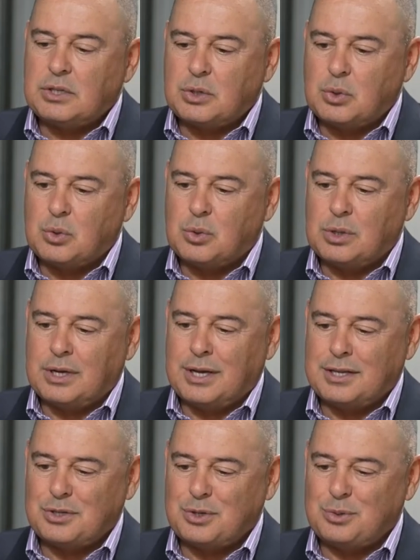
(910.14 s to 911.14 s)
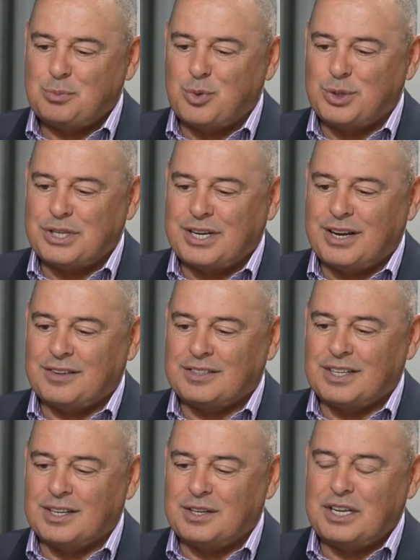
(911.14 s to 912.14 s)
school, as you pointed out,
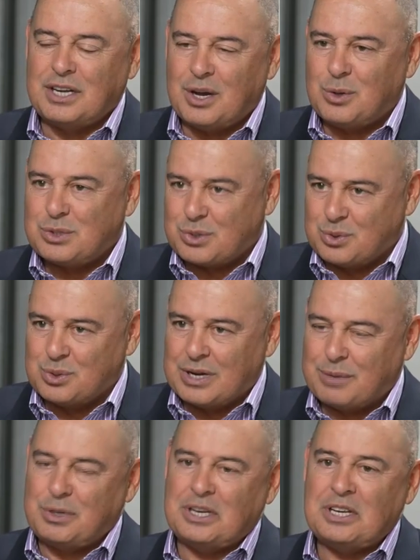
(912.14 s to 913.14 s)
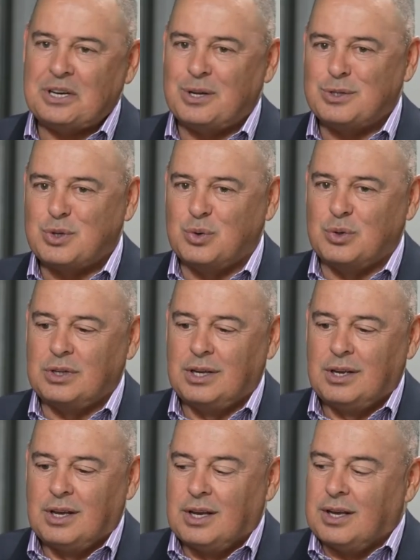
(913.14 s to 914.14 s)
Nikao School, RP Nikao School,
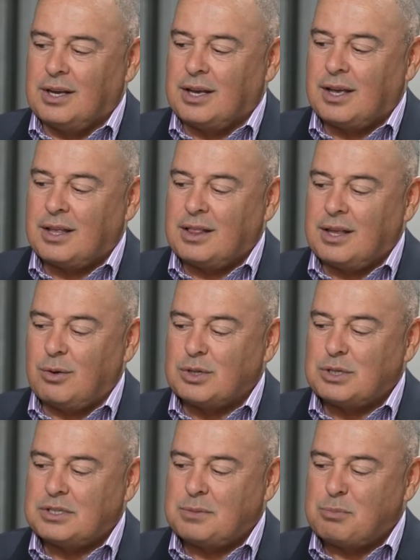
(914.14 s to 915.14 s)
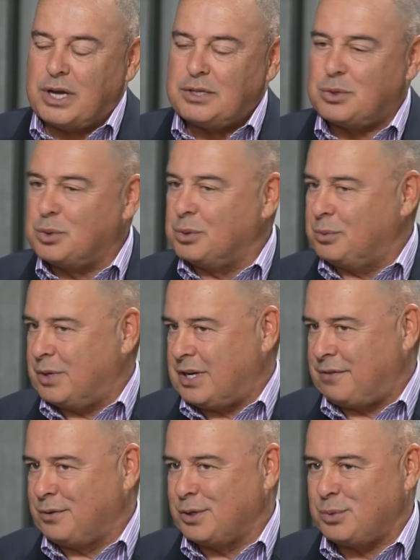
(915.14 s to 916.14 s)
that was my school when
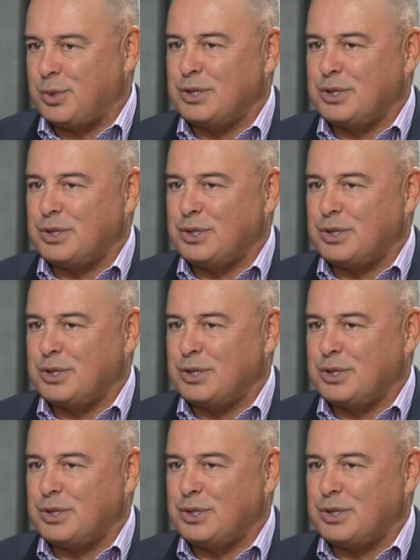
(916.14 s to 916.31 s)
I first